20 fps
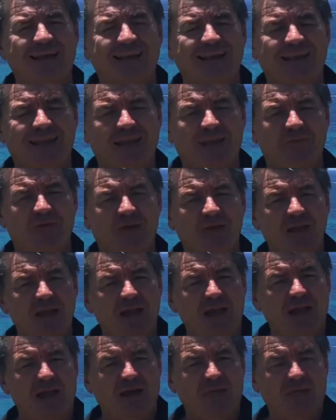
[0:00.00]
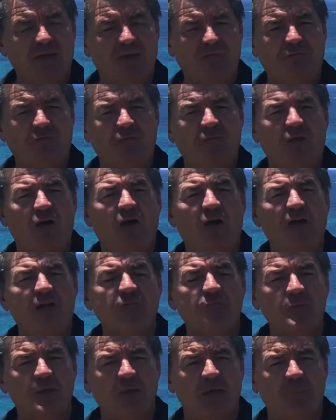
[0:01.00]
11, and that
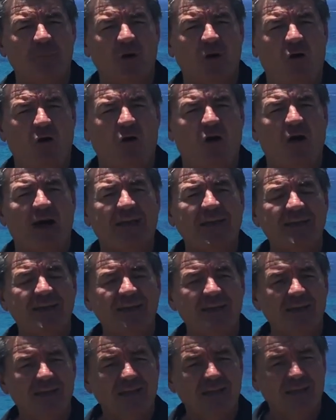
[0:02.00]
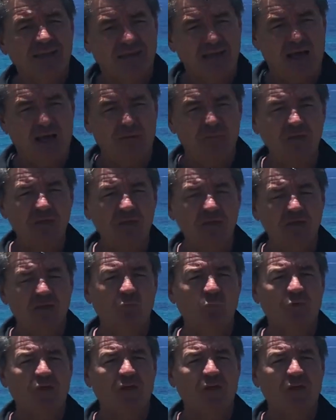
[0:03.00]
5 p.m. high coming in with